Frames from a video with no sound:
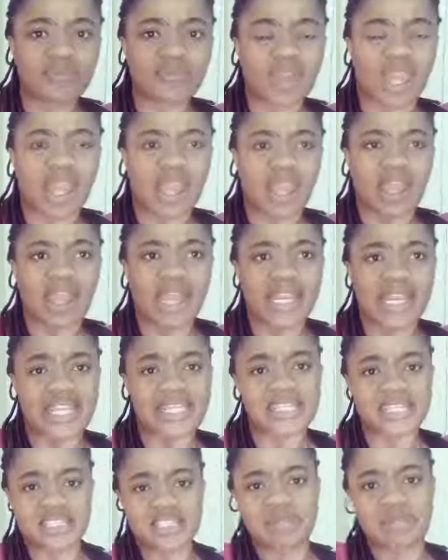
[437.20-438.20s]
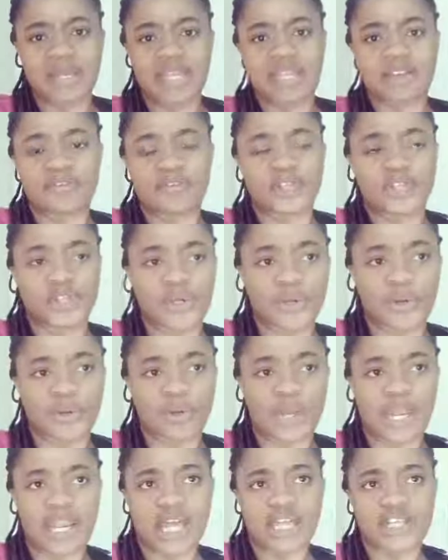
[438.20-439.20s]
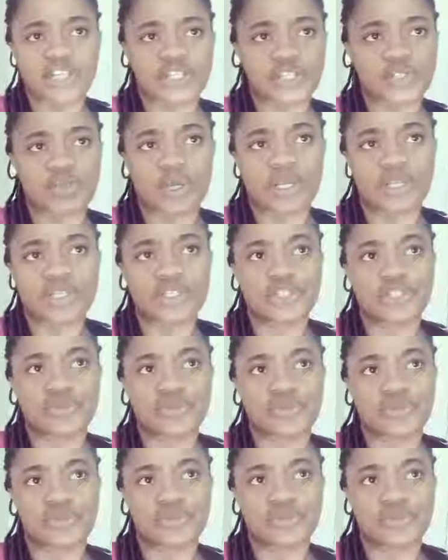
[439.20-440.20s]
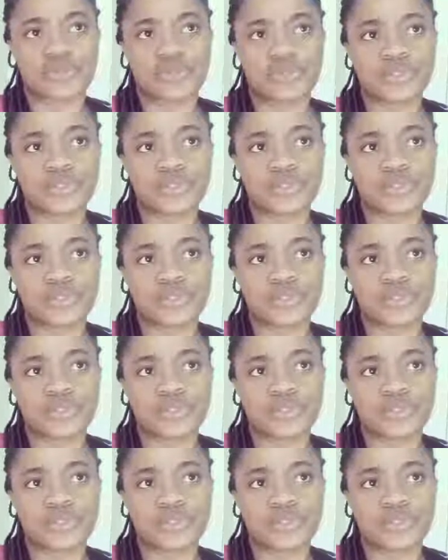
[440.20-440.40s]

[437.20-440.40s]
I did make a video, and I just wanted to